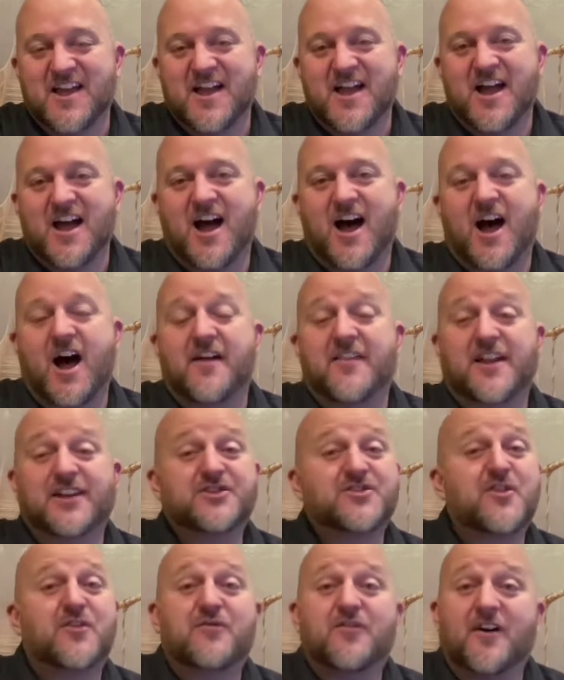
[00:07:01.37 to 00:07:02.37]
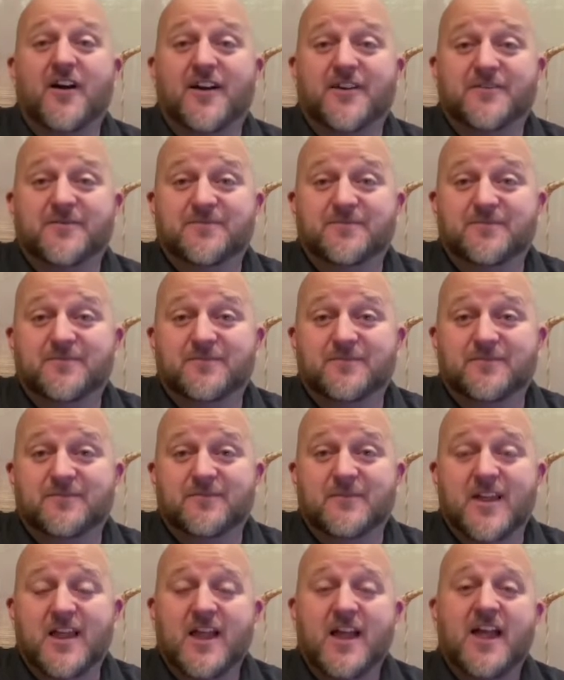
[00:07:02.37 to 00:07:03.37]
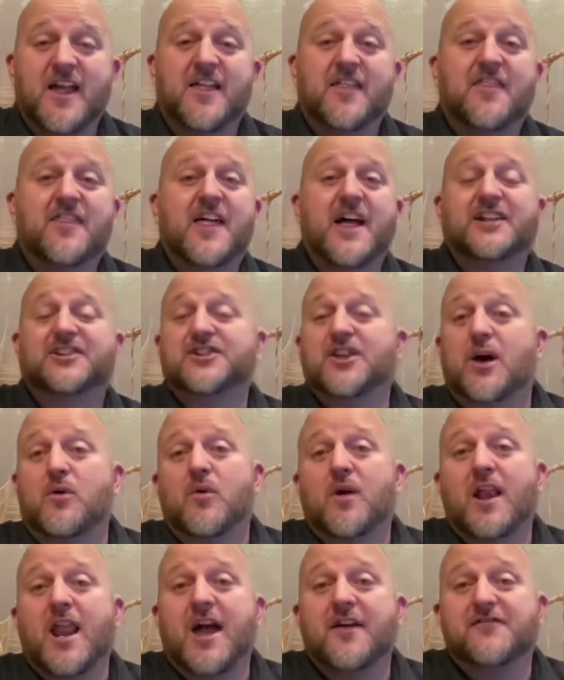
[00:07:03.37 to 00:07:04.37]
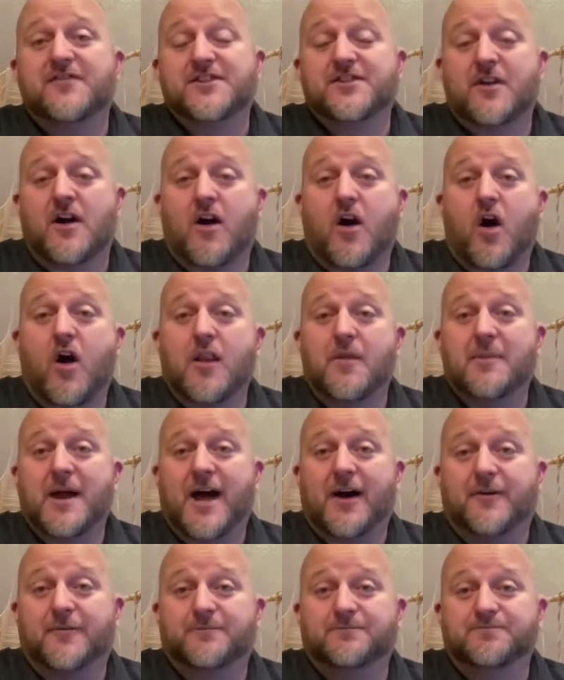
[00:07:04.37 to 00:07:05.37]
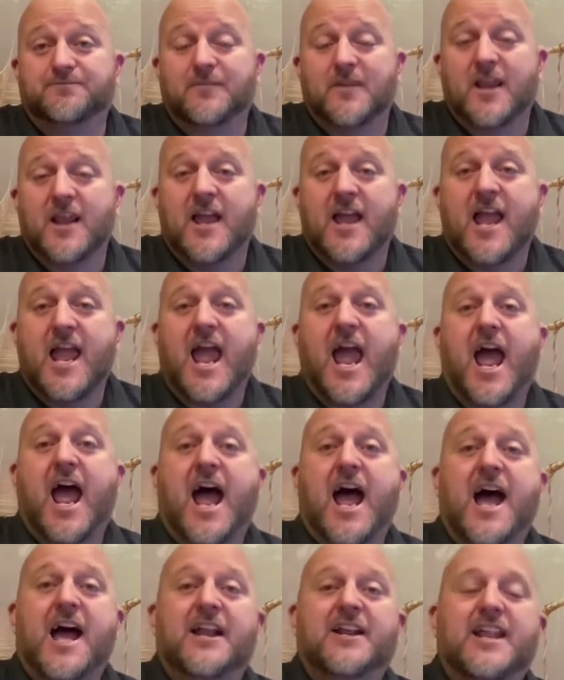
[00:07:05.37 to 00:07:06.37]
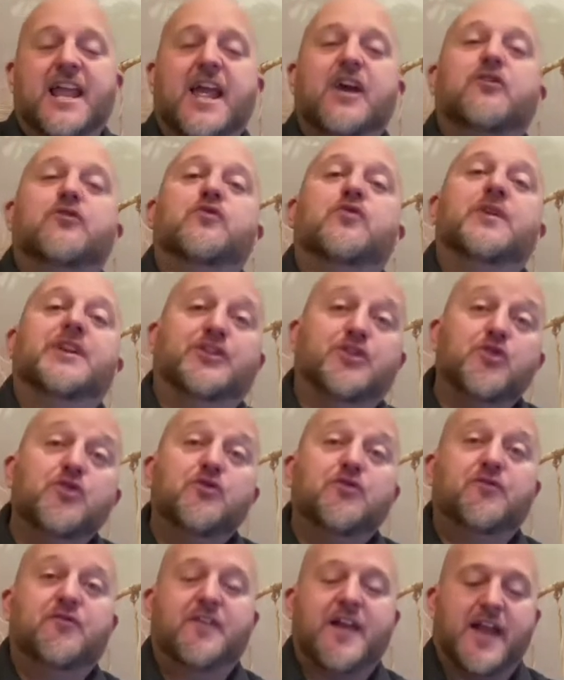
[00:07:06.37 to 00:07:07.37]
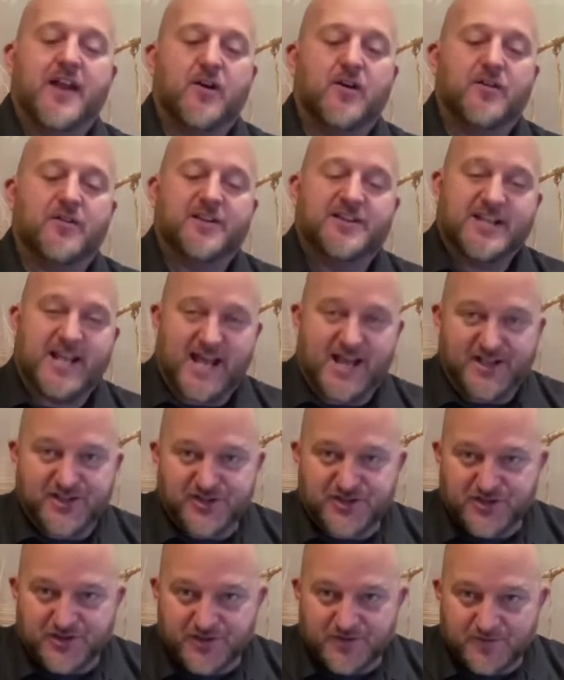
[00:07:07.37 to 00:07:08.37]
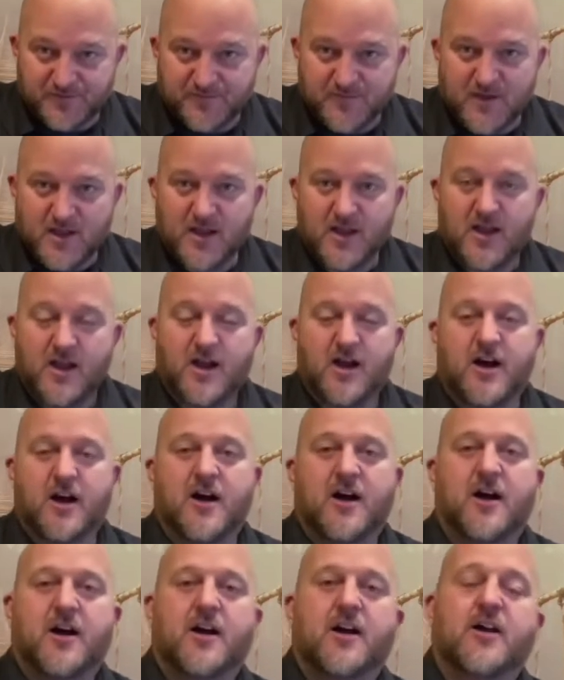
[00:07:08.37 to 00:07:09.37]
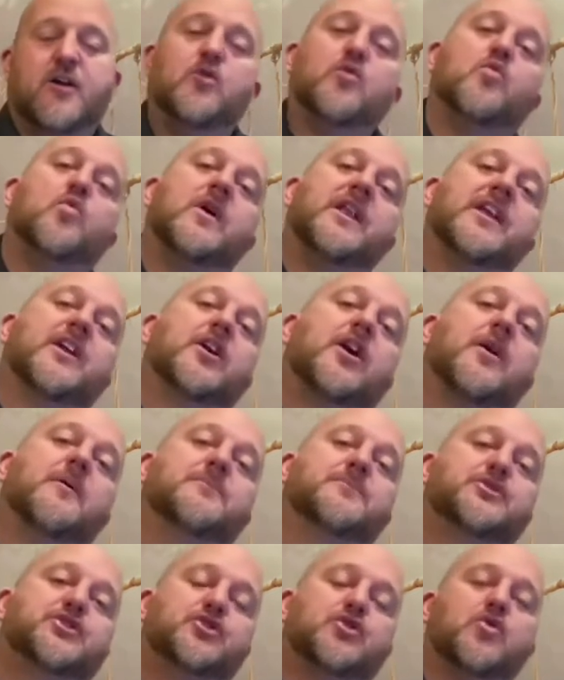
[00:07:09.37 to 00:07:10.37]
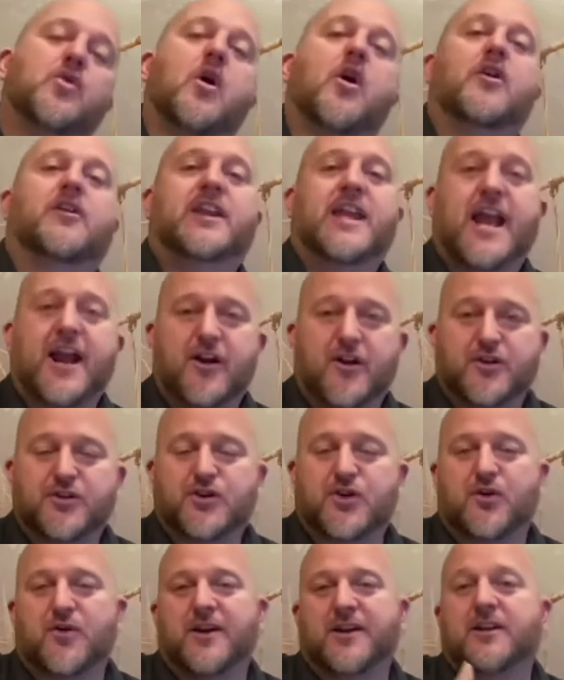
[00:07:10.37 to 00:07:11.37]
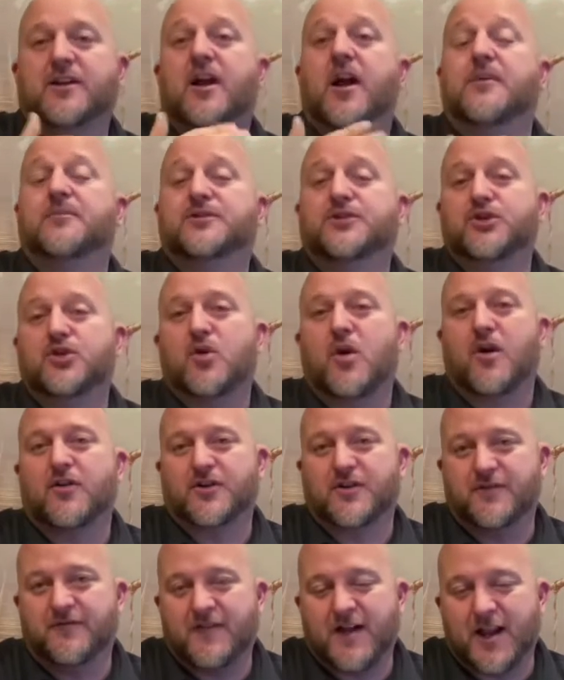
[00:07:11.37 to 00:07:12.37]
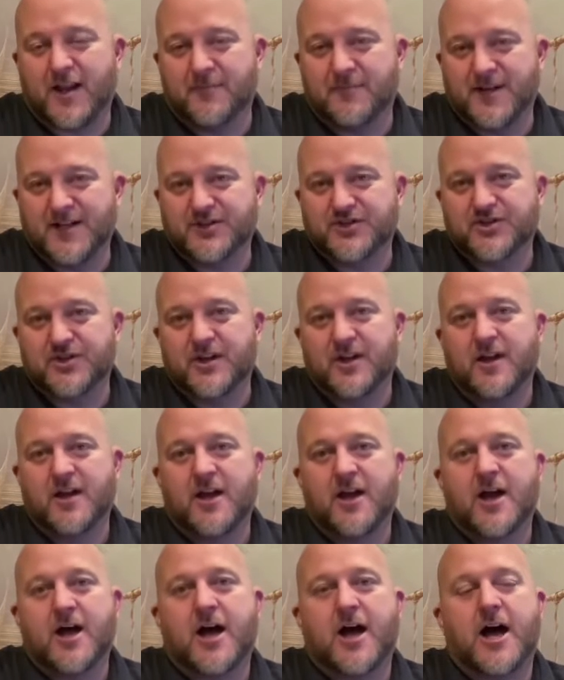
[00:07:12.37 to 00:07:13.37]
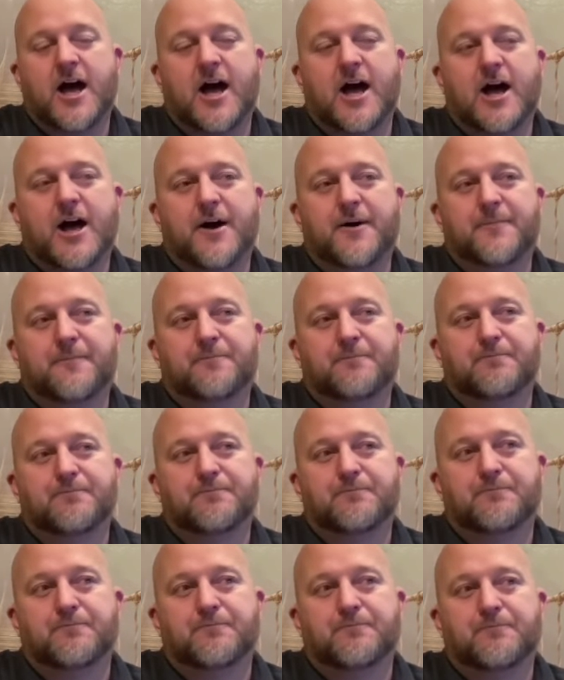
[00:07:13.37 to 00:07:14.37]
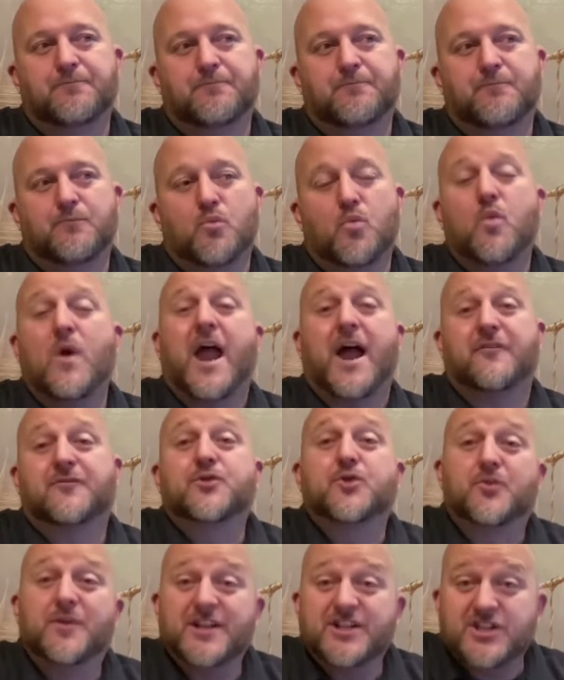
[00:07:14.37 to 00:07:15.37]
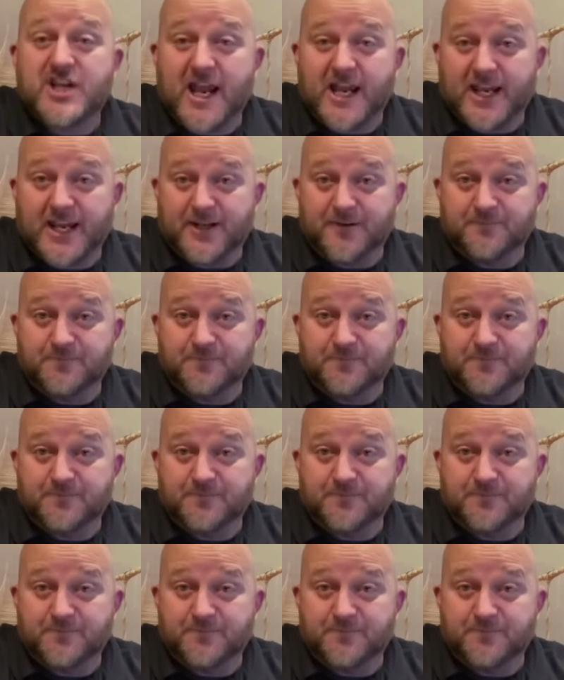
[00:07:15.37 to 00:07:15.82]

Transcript: That's no fun. That's not what life is all about. And if we do fail the test, when it comes to our character and comes to our development, we have to retake it.